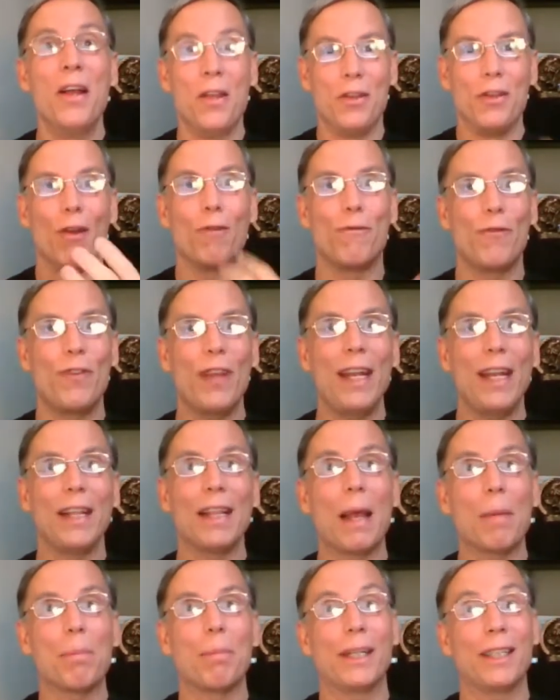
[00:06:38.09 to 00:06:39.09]
You're feeding
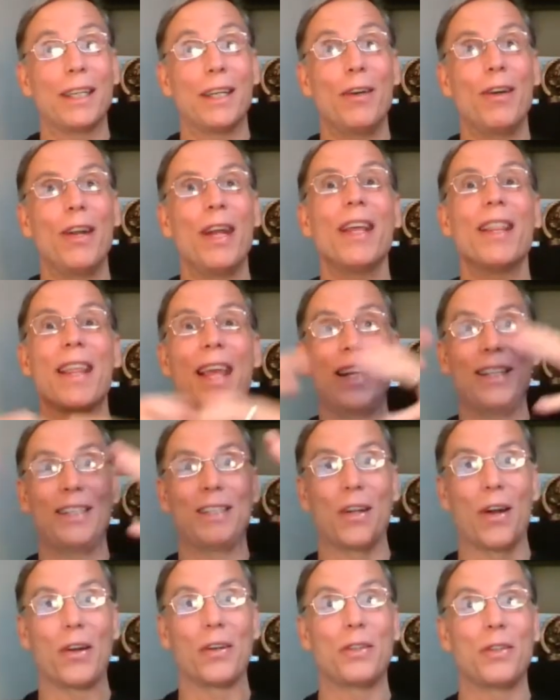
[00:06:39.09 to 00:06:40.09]
that bacteria, they
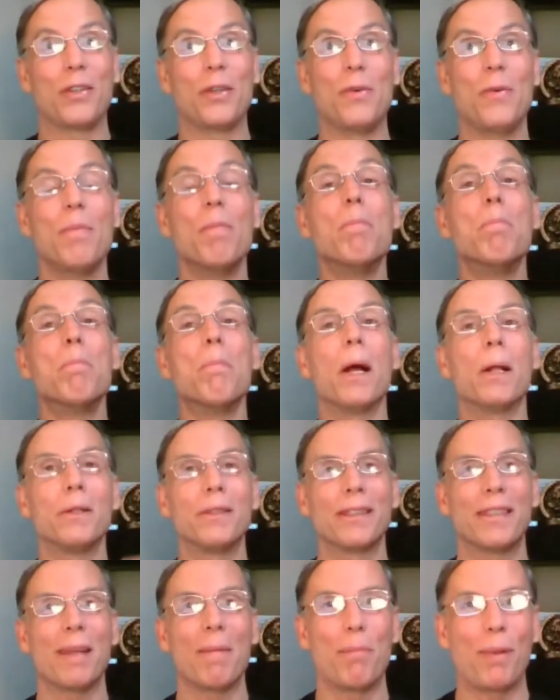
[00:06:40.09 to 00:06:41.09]
start to
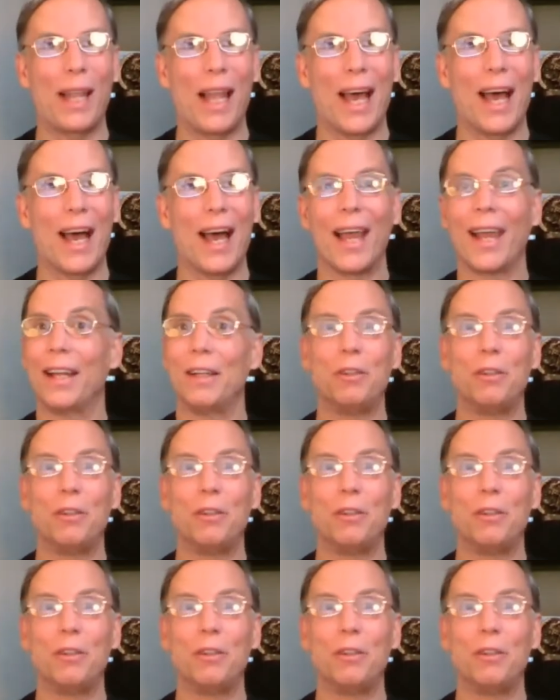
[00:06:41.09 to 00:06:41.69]
multiply,